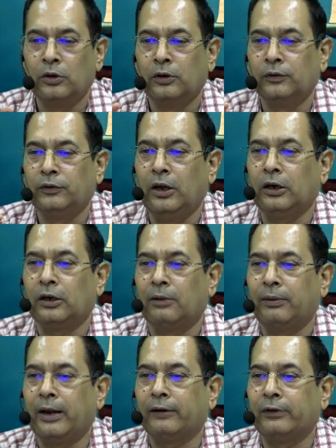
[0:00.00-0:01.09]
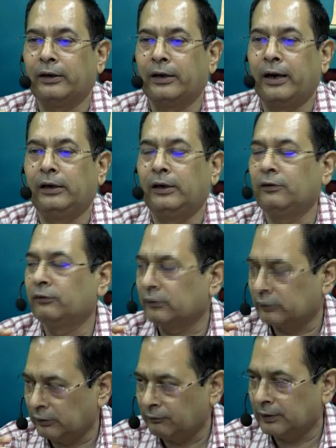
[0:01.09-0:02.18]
the Income Tax Act 1961,